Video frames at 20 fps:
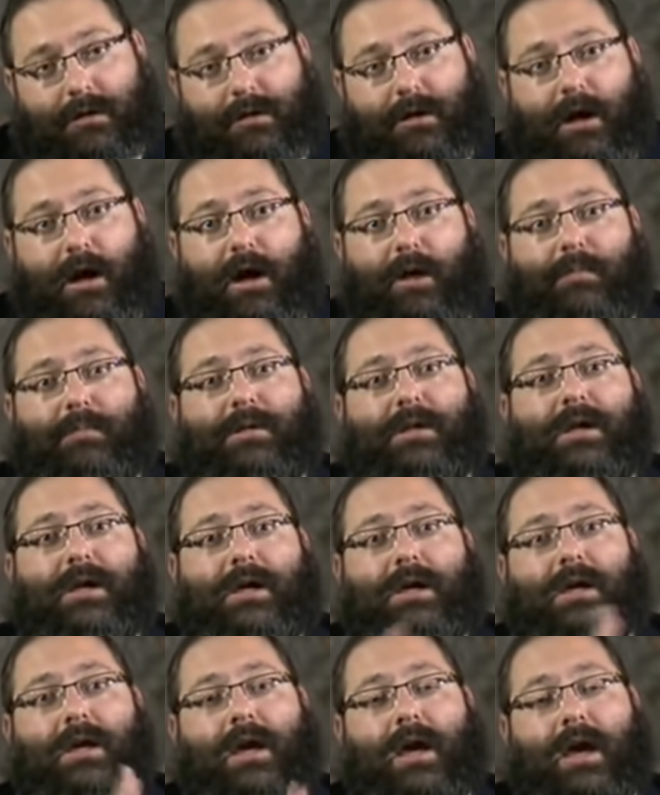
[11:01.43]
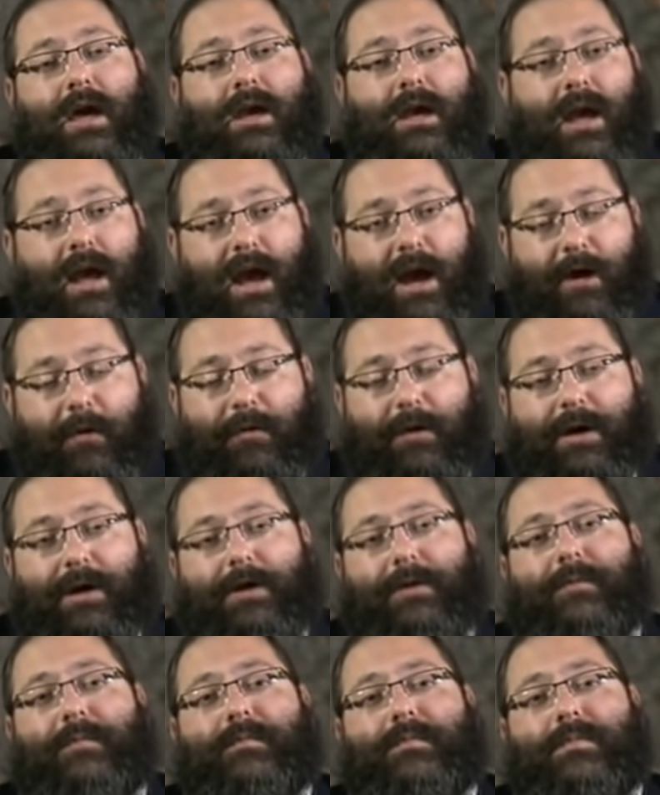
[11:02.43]
Tom, Dick, and Harry.
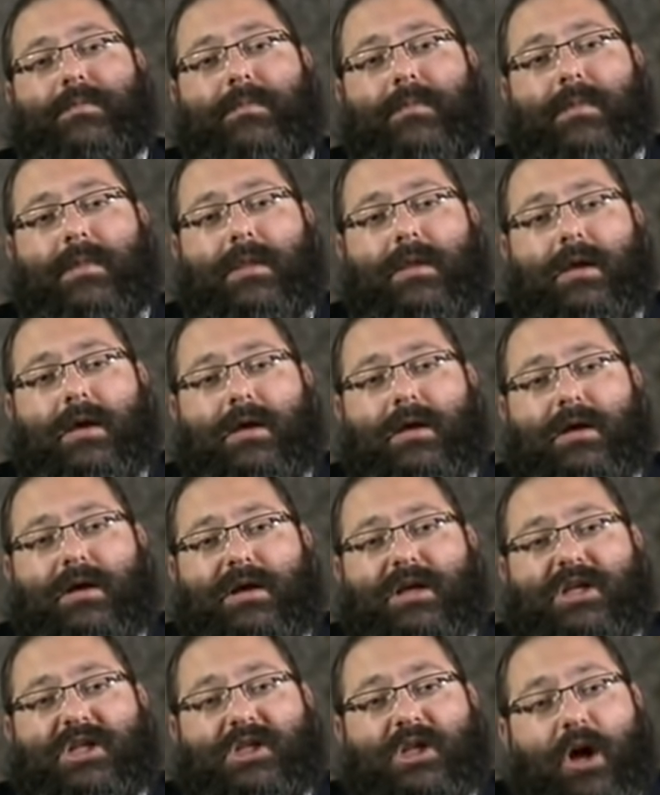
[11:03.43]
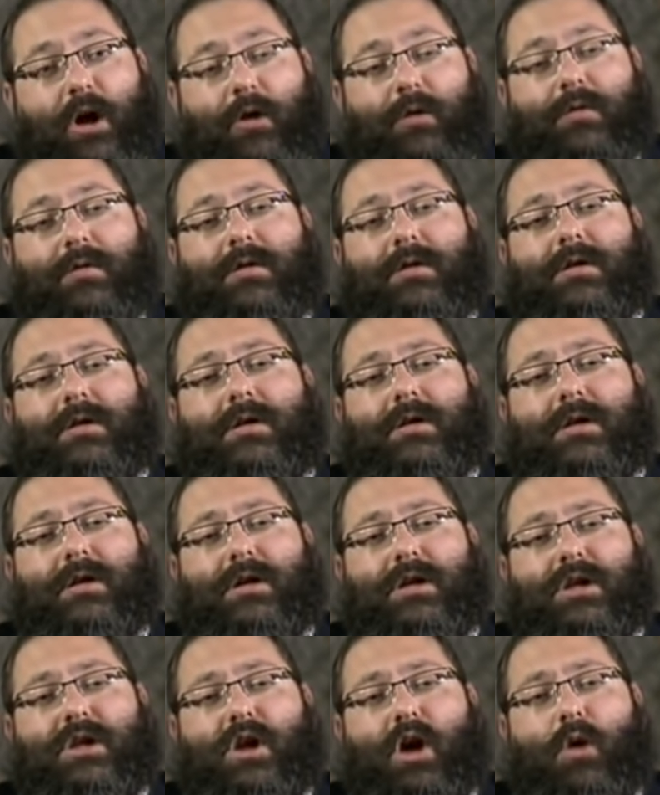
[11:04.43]
So
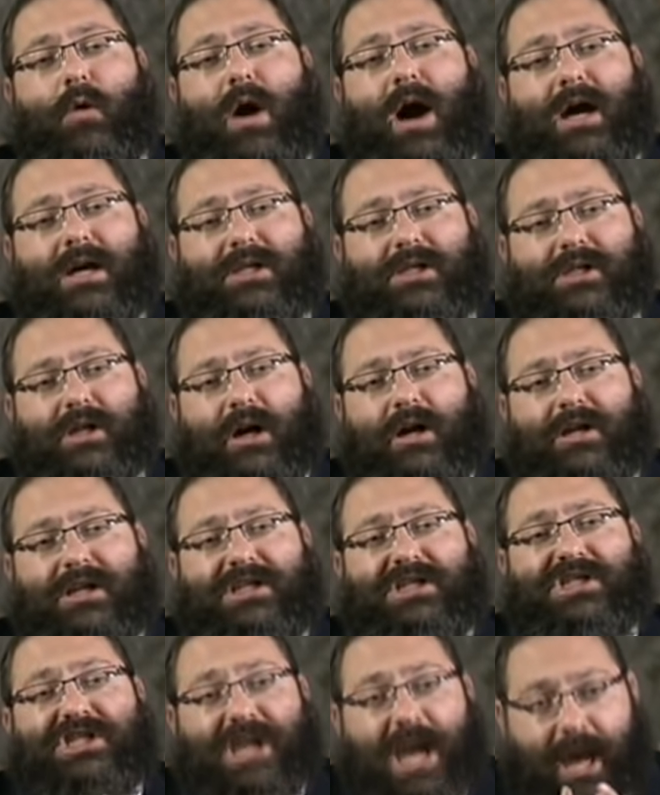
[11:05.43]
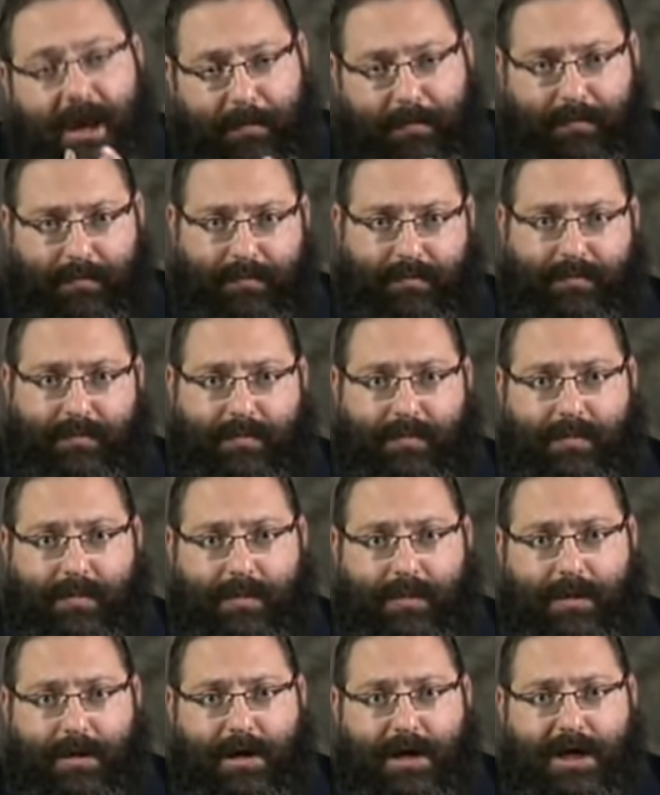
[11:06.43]
Noah's son is Shem.
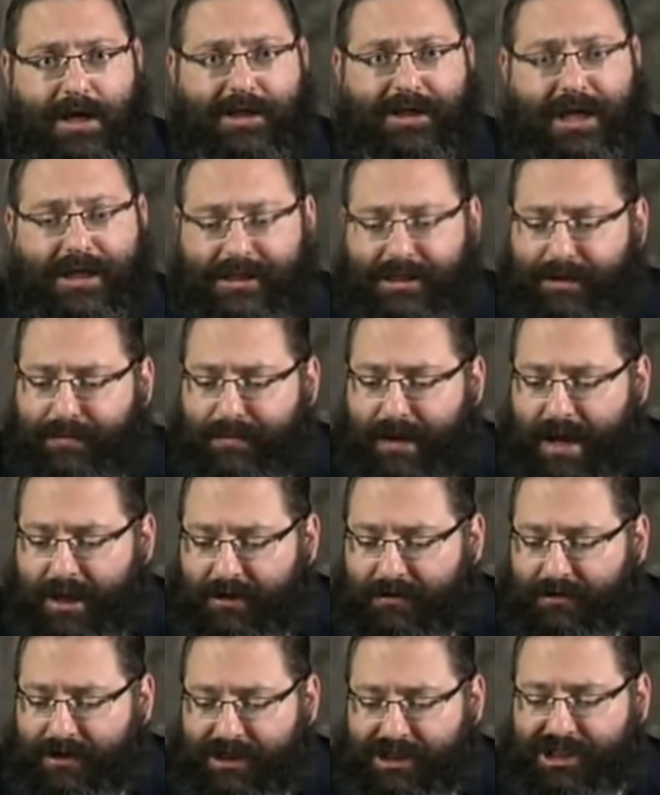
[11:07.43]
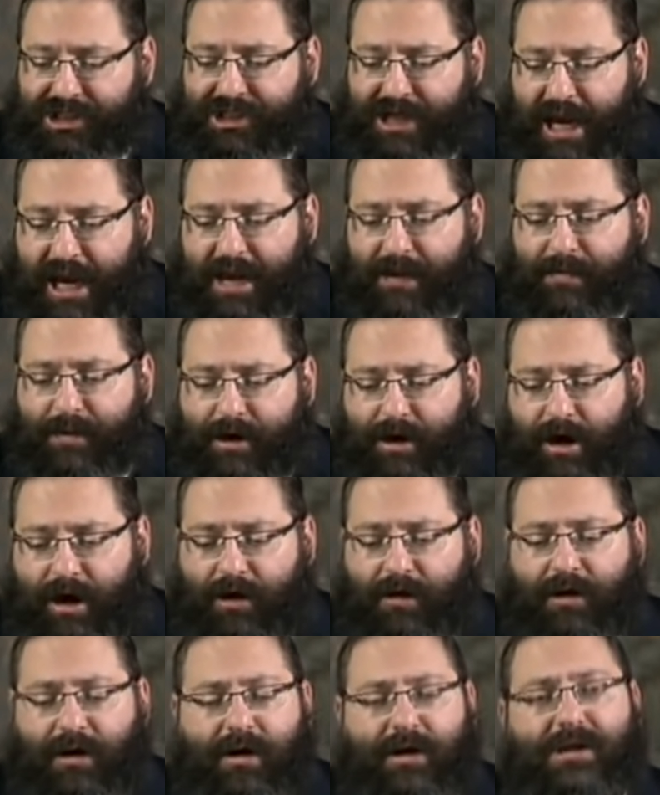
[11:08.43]
Says the Medrash, Shem
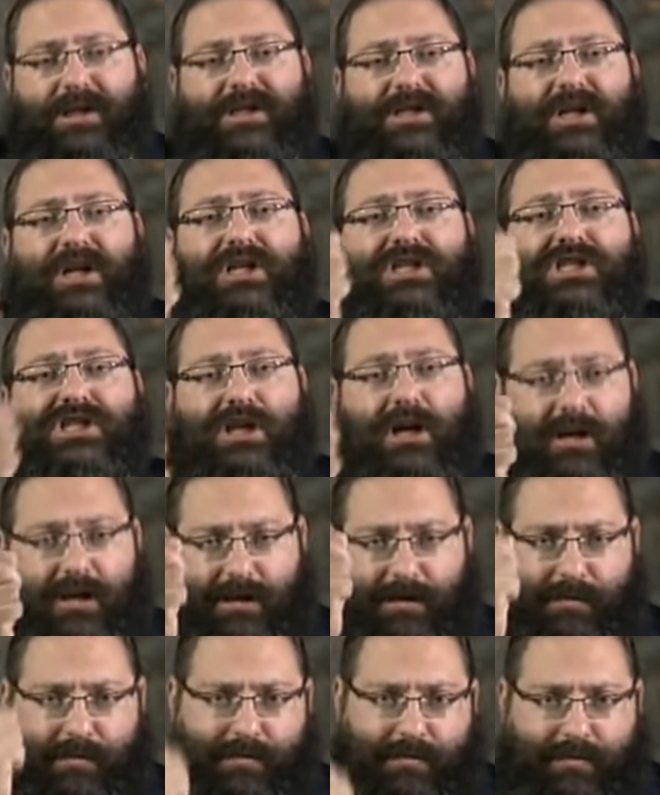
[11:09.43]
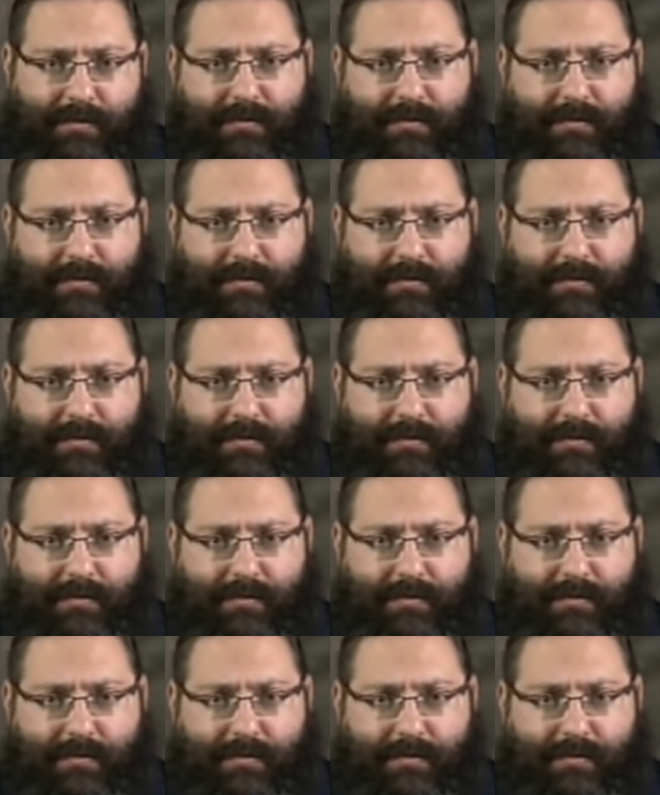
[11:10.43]
kara osei shalom.